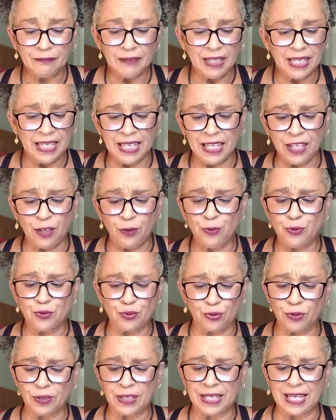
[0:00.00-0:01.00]
He who
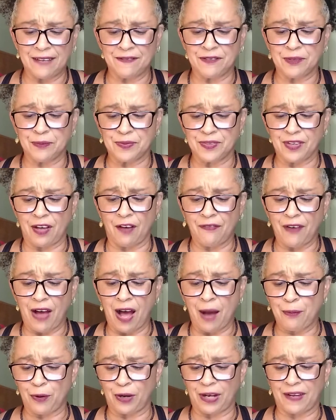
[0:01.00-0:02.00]
truly gives himself
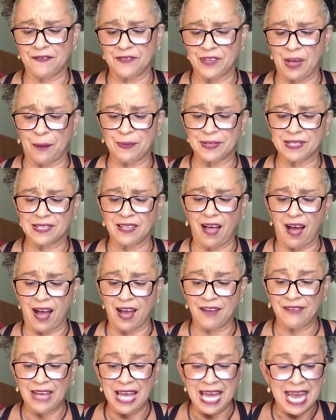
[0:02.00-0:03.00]
up or gives up his
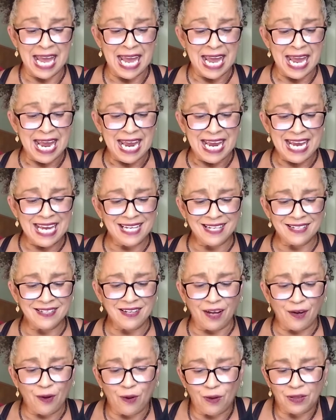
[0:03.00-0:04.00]
life, he does
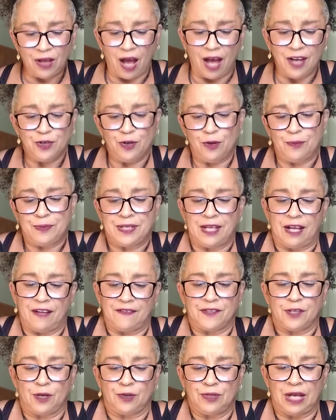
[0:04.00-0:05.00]
not hold on to
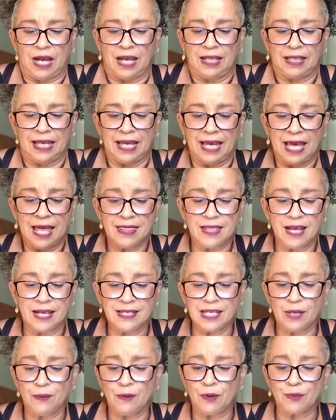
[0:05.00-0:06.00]
himself so tightly, and
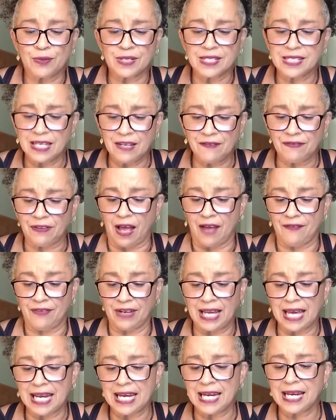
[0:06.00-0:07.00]
thus he will receive life
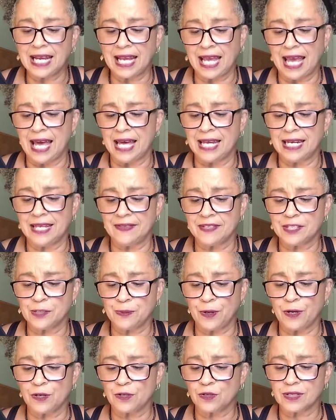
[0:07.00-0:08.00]
again and again in the
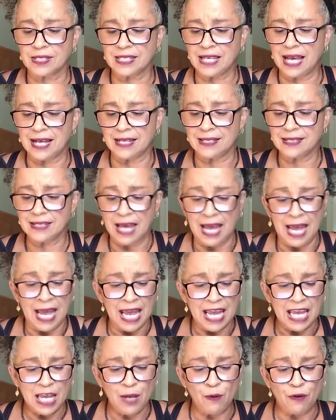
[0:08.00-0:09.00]
spiritual sense.
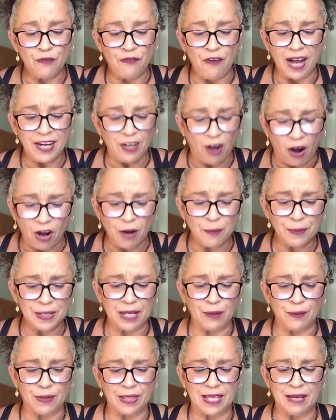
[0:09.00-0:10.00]
He will find
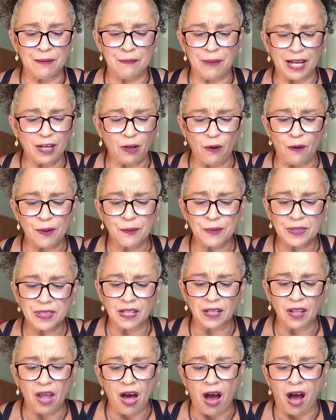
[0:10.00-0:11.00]
harmony within by going with
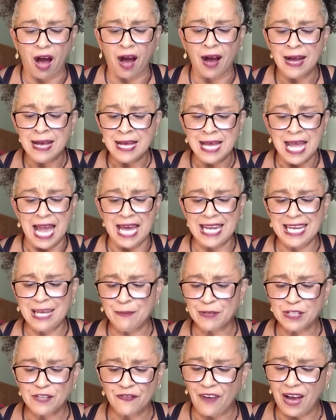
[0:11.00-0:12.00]
the law, and he
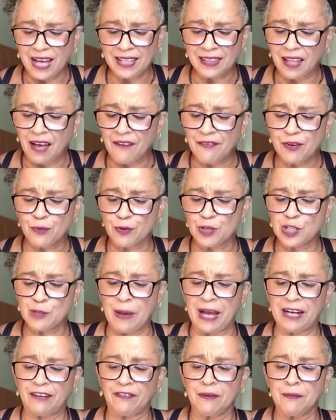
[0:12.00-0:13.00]
must find love and
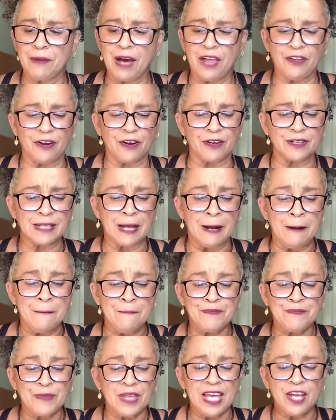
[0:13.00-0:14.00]
respect from others.
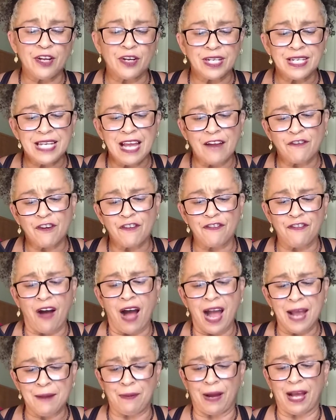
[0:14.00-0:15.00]
He could never
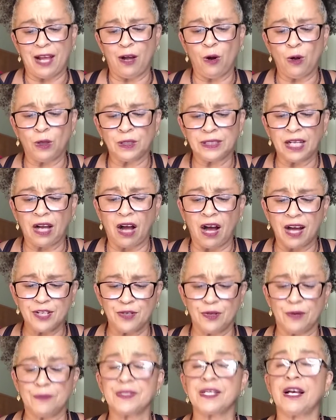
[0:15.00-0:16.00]
find by holding on
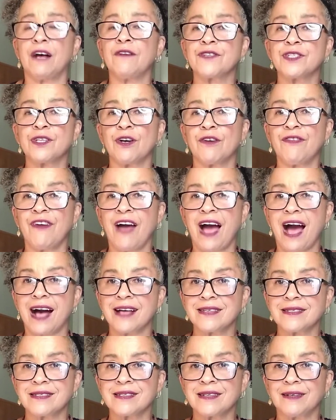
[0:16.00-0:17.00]
to himself so
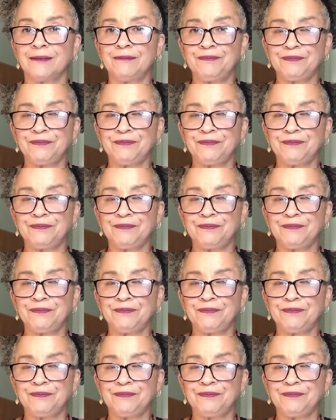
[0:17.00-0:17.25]
fast.